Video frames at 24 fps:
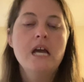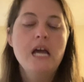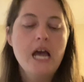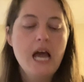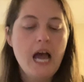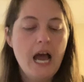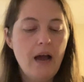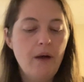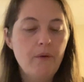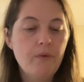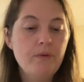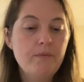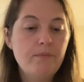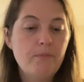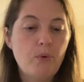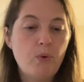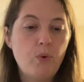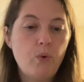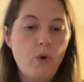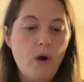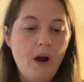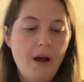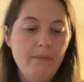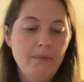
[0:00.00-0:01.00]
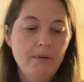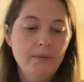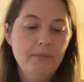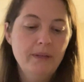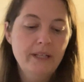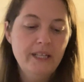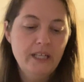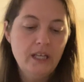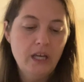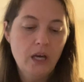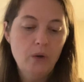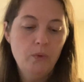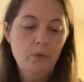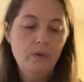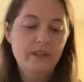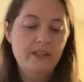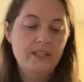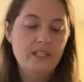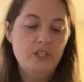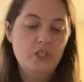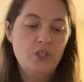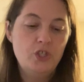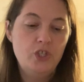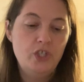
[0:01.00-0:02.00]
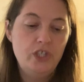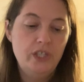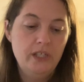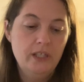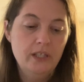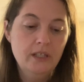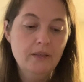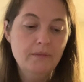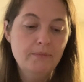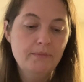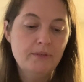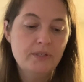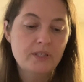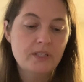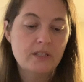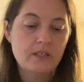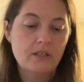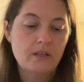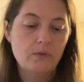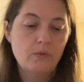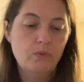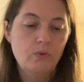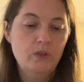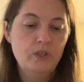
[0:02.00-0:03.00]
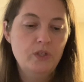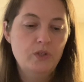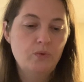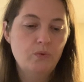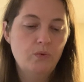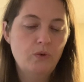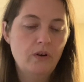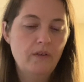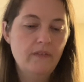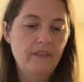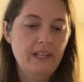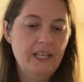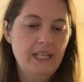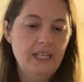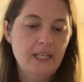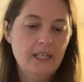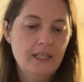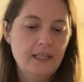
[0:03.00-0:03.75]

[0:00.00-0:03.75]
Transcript: I would probably go with the chips, which were the